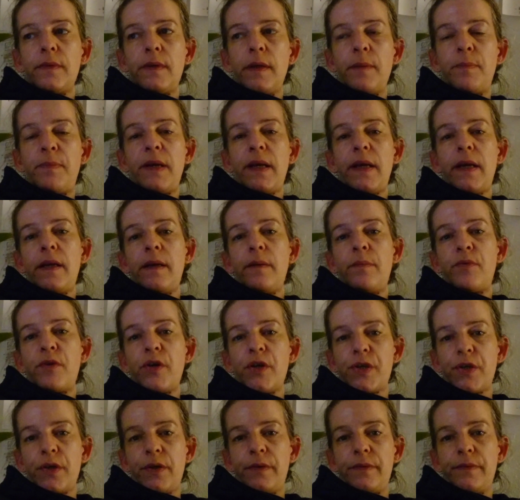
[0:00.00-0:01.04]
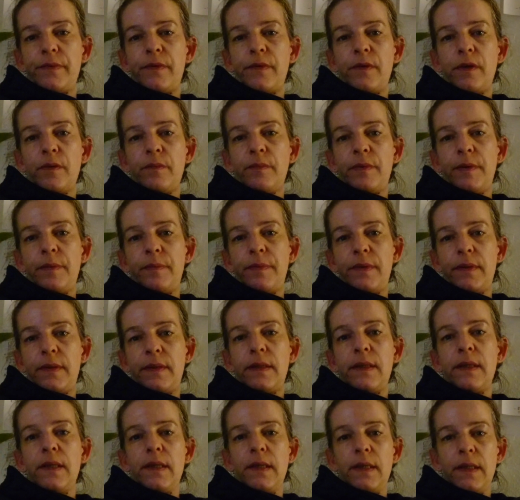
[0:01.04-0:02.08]
apply pressure on people.
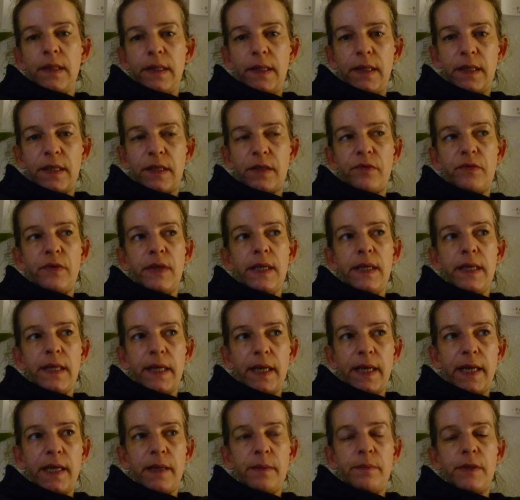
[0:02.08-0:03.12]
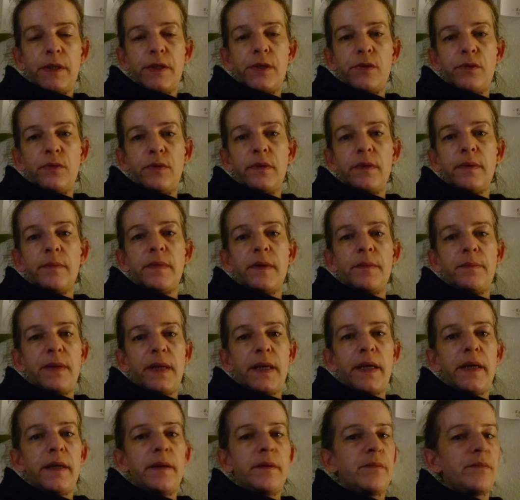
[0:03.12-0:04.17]
He is really able to
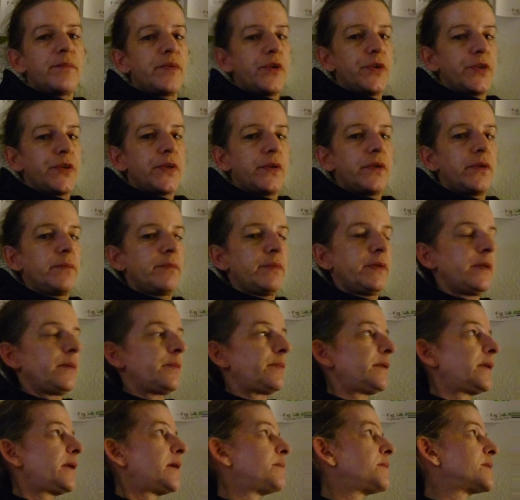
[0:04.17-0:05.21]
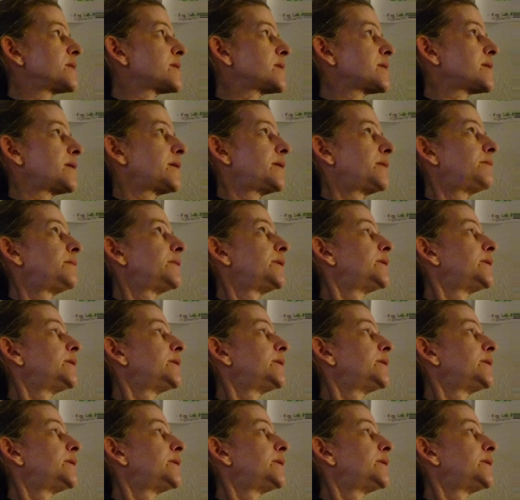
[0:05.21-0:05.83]
apply pressure on people, I must say.